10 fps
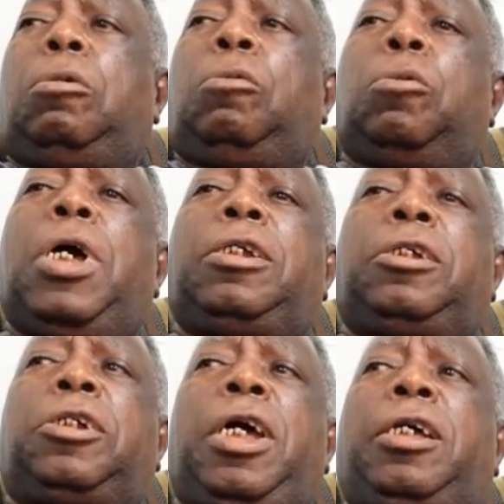Look at
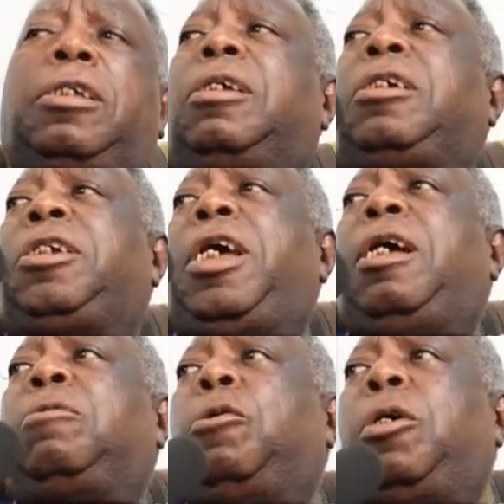the Shia,
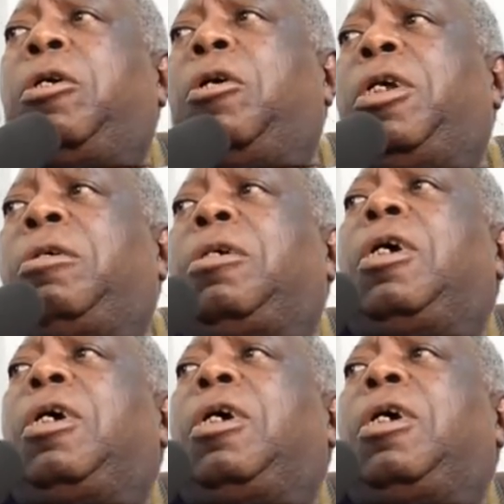what do you call it?